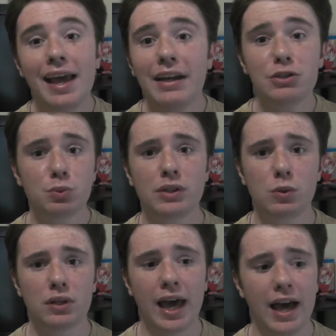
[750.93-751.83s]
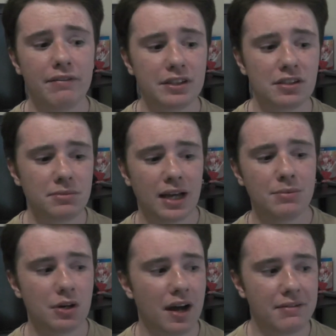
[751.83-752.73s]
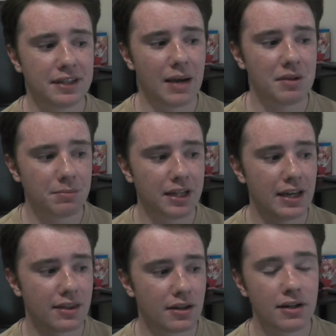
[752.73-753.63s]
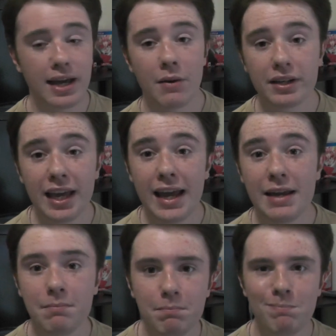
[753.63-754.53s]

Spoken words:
Just really cool to have, because sometimes I don't have time to play a 30-hour game,